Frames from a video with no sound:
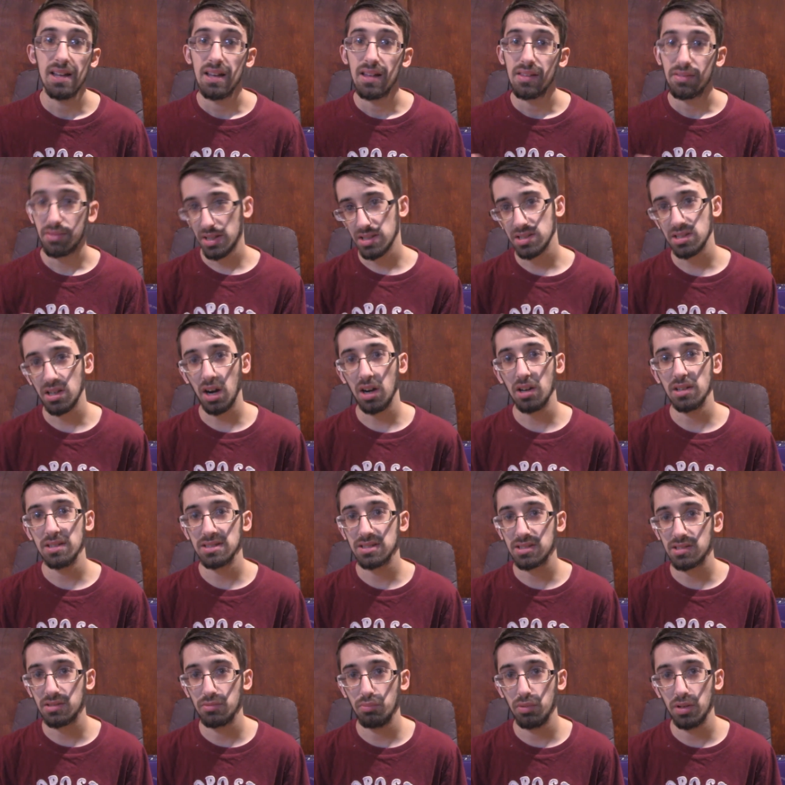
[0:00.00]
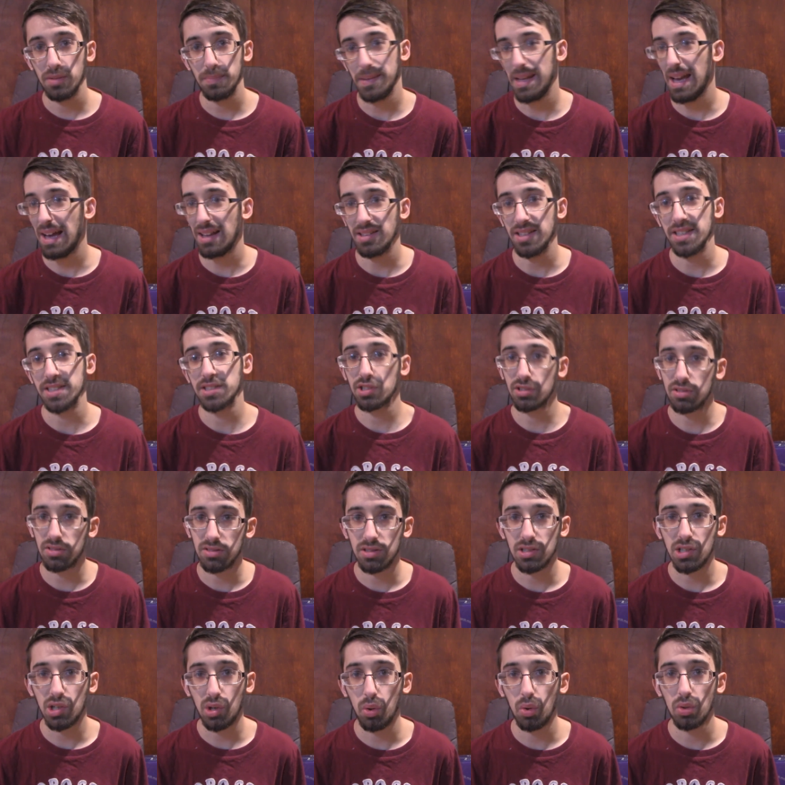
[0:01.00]
this card is would be at least
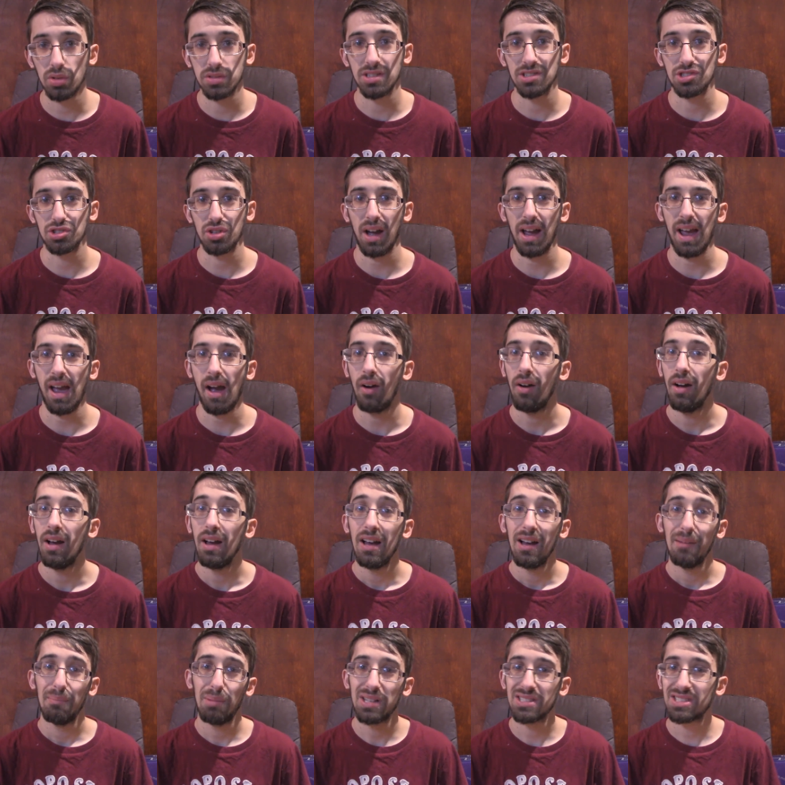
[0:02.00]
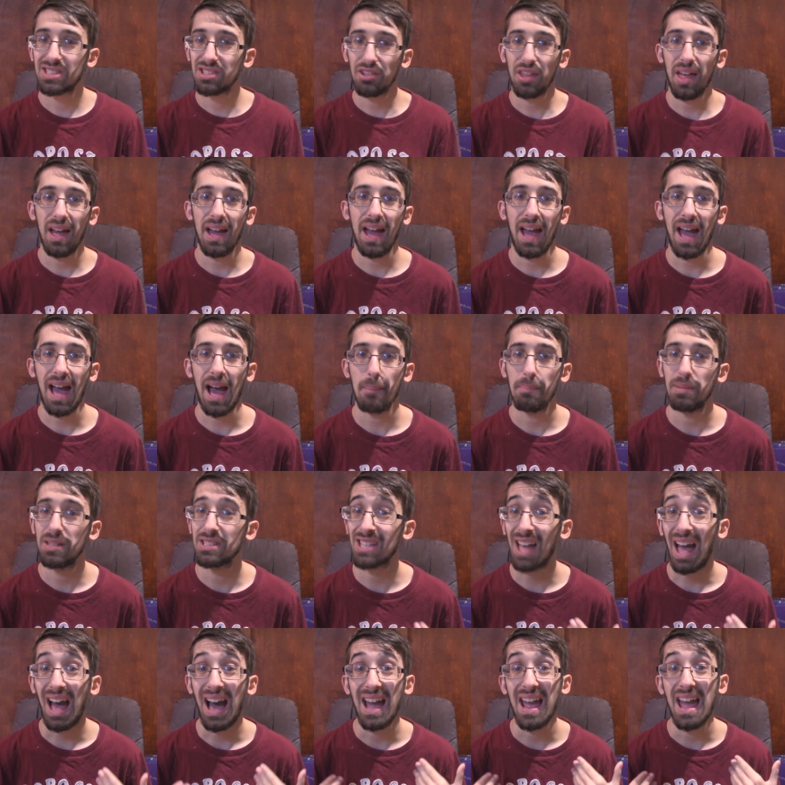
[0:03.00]
cool to try out. But until that happens,
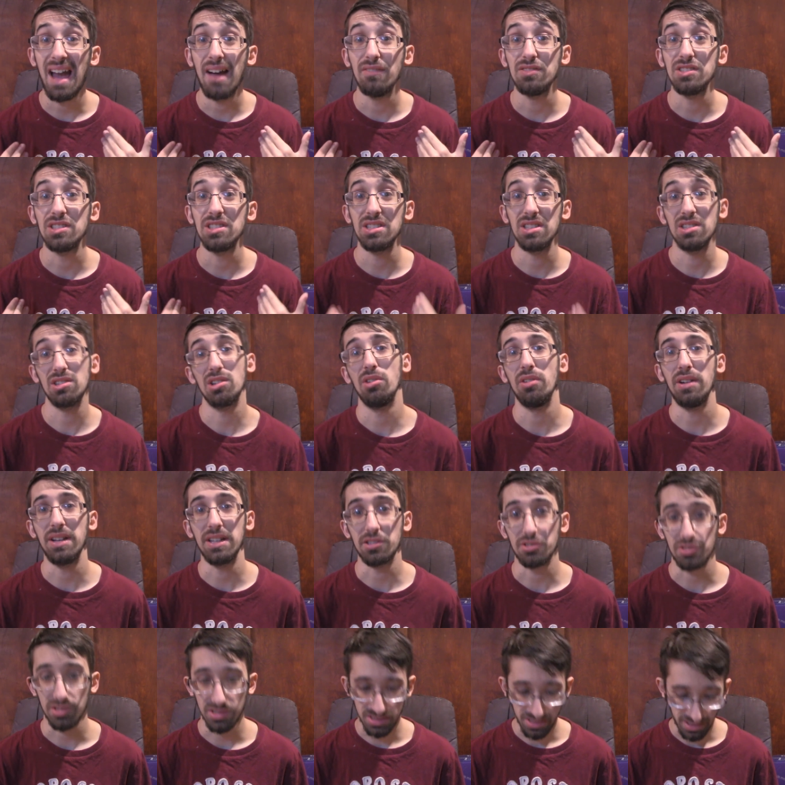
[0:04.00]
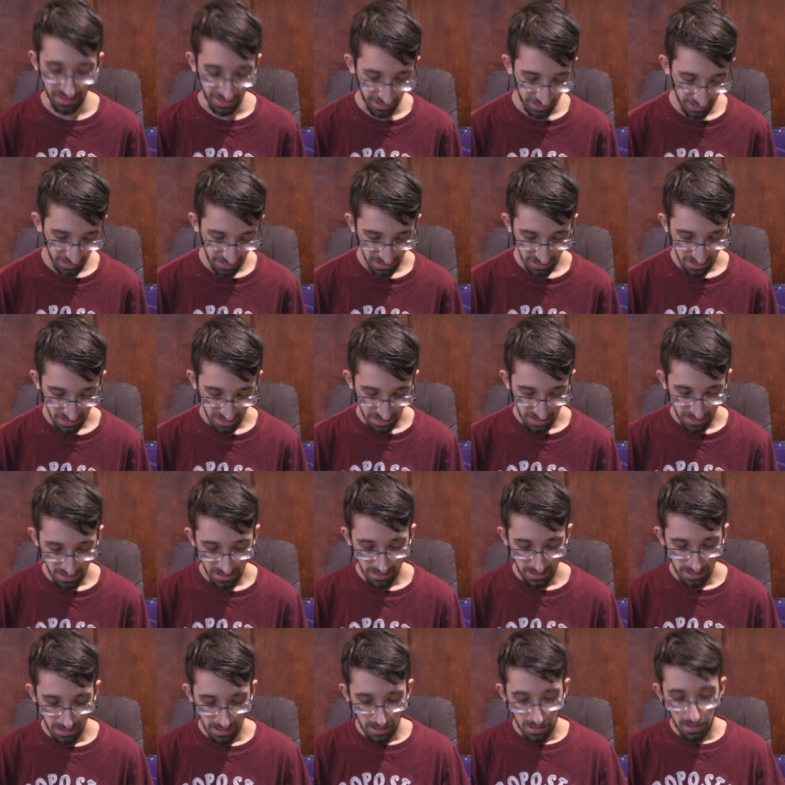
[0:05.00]
I have zero interest in it.
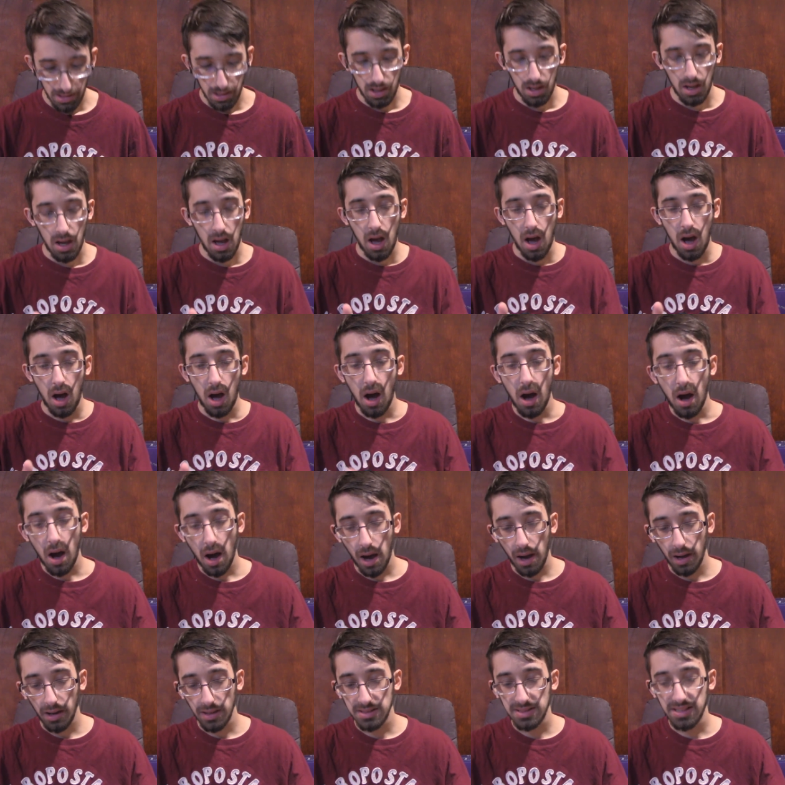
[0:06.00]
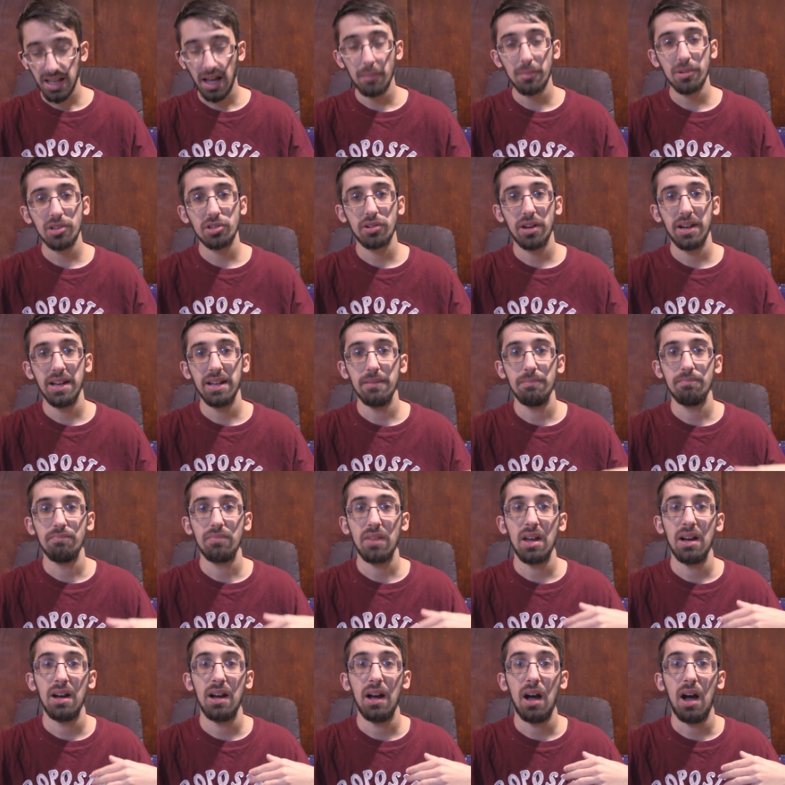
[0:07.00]
Uh, Salamangreat
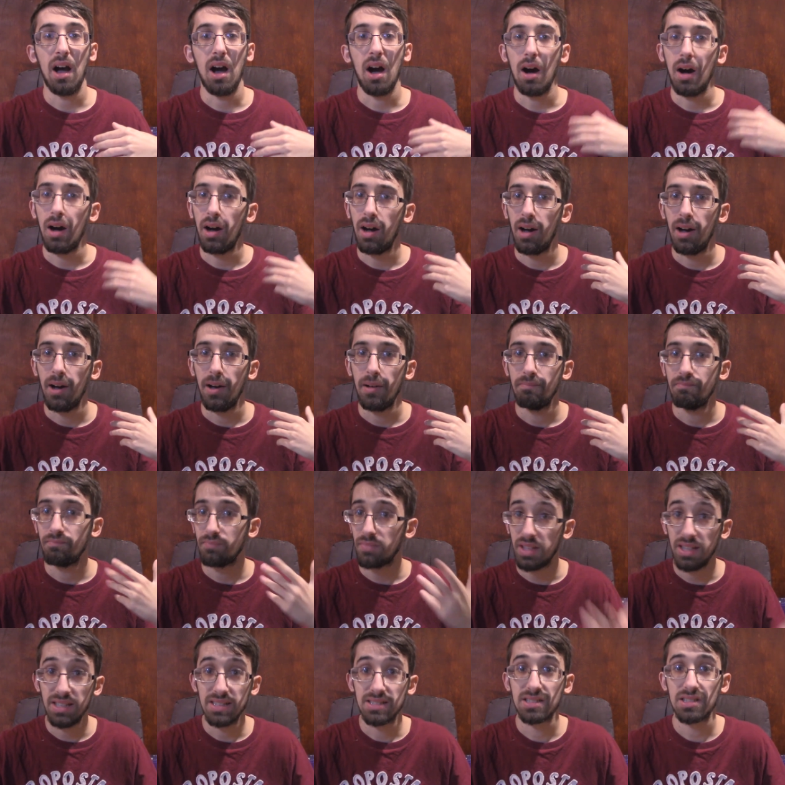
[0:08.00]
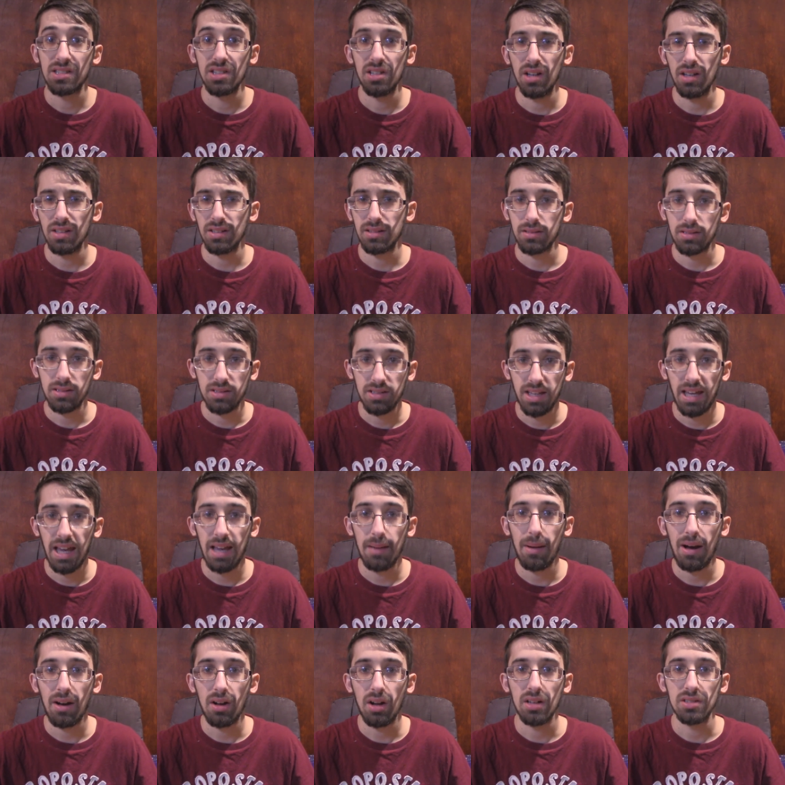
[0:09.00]
uh, is still came
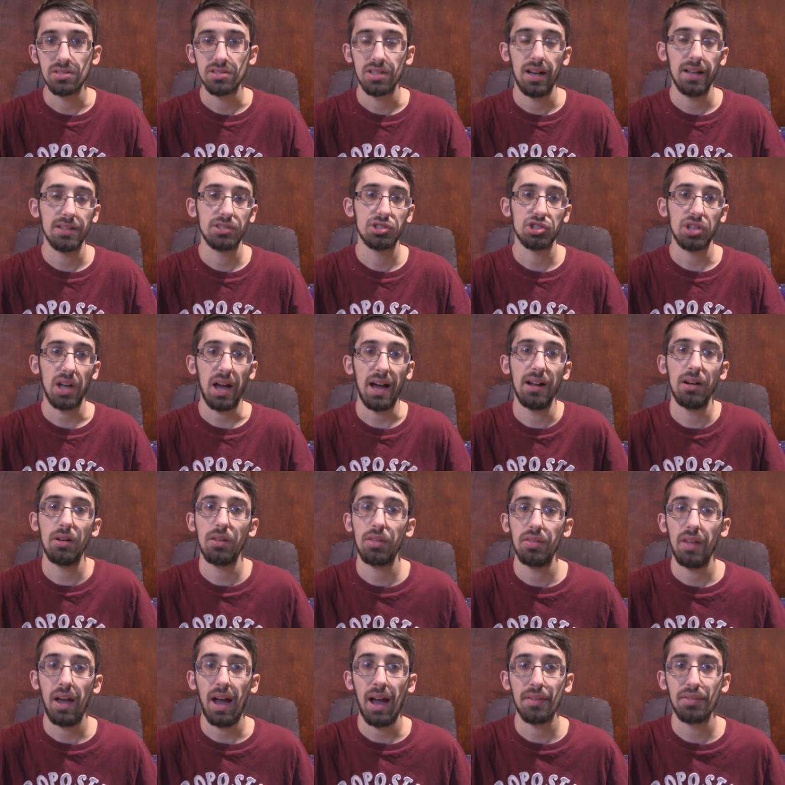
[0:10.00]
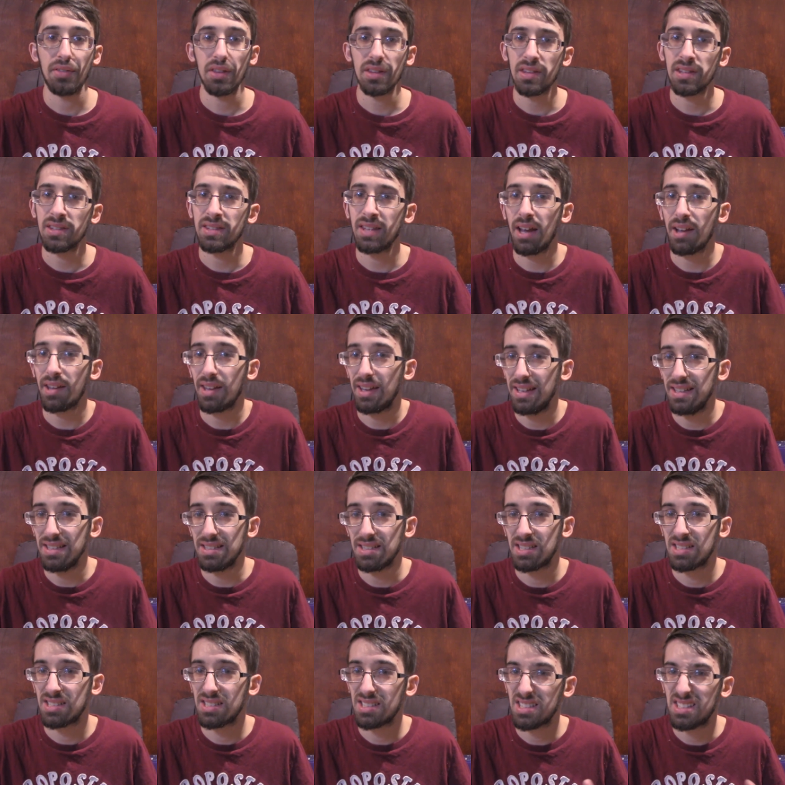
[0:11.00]
out untouched. I don't. I think the deck is
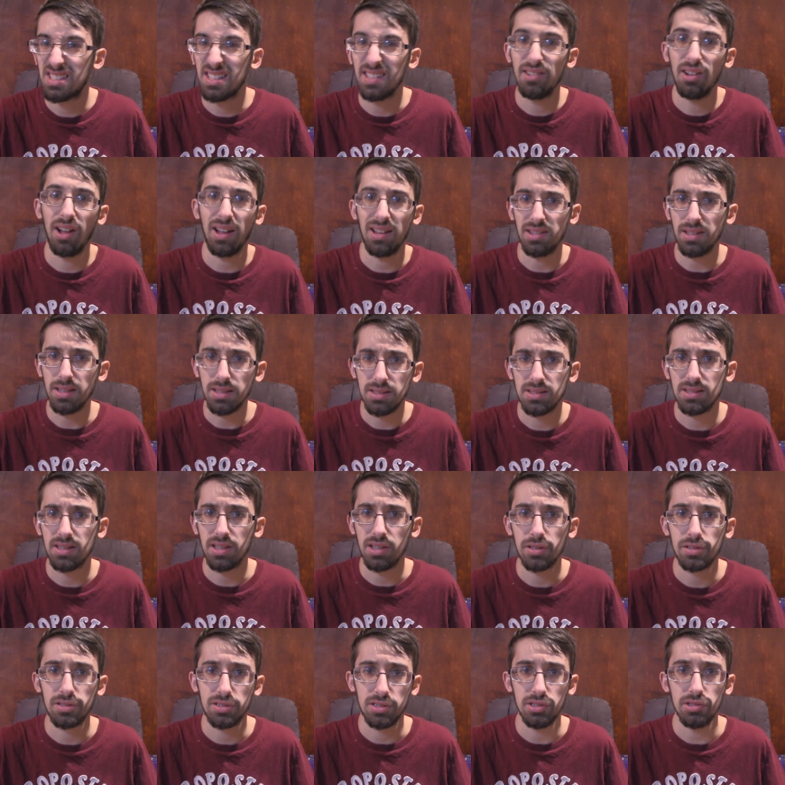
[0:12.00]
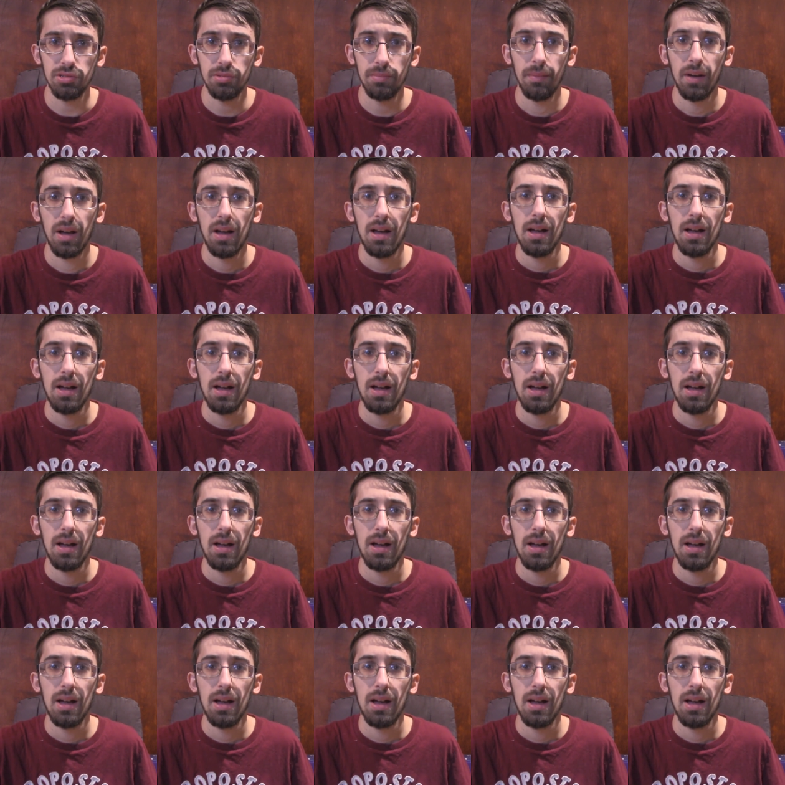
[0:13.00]
still at least tier two.